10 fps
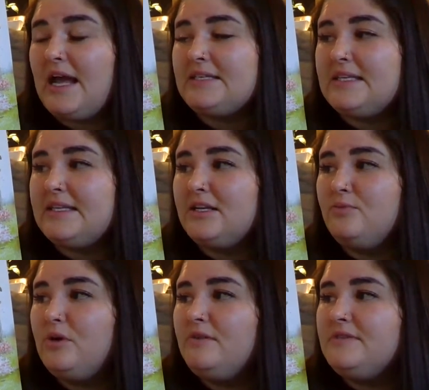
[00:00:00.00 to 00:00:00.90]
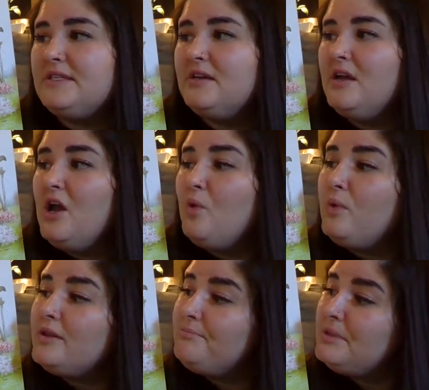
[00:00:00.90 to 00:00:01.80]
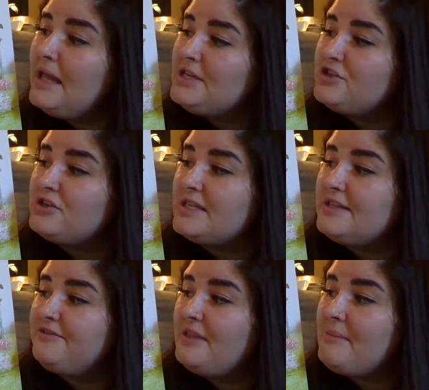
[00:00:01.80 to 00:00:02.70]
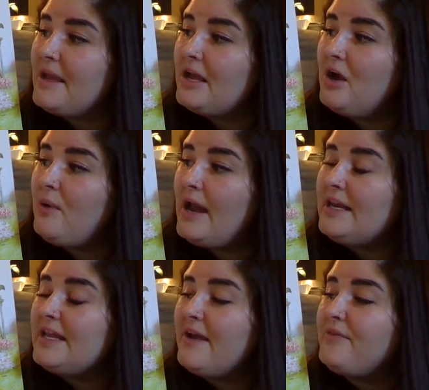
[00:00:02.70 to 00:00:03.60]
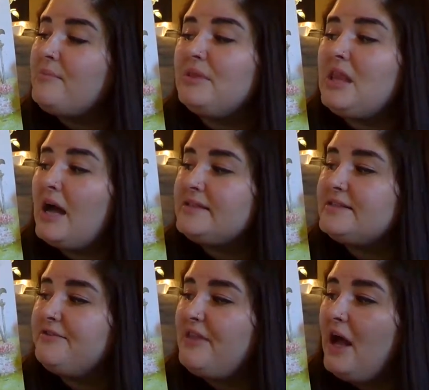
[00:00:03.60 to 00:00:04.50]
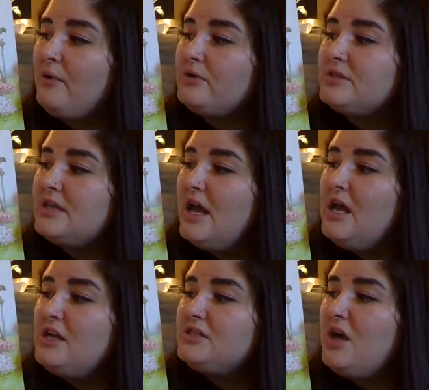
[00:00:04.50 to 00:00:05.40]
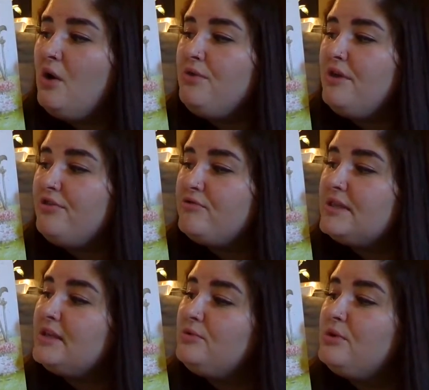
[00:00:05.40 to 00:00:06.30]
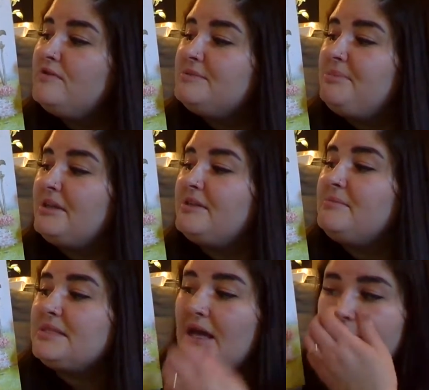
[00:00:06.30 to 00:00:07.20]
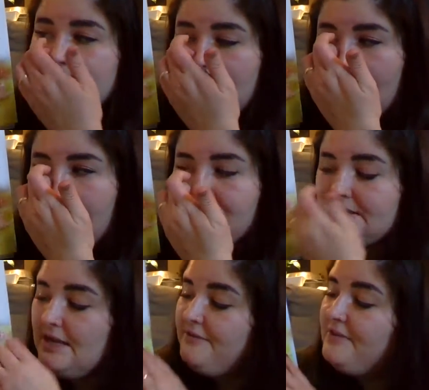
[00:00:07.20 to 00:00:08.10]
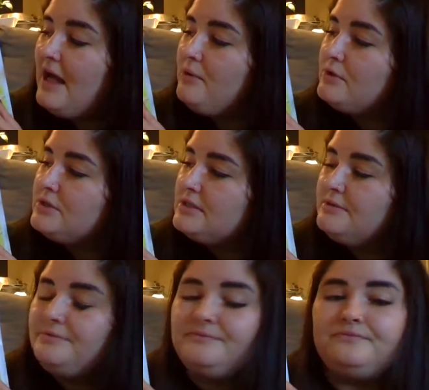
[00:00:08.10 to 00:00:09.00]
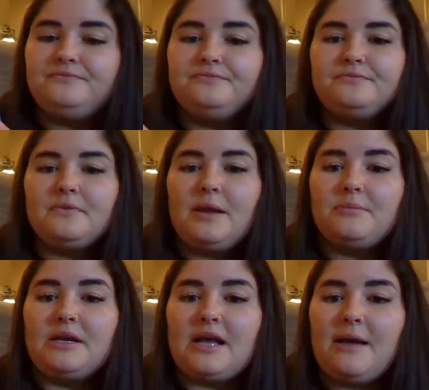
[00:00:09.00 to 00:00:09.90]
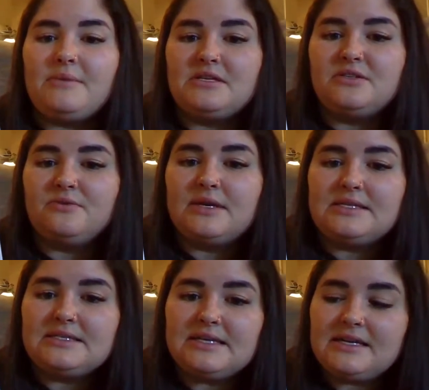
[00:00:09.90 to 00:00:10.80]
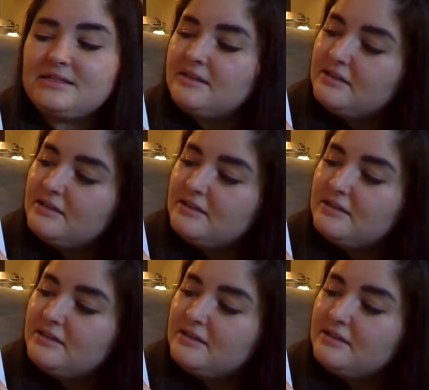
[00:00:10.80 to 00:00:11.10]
asked the little wolves. "With pleasure," said the flamingo, and he gave them lots of flowers. So the three little wolves built themselves a house of flowers. I'm going to come in so you can see it.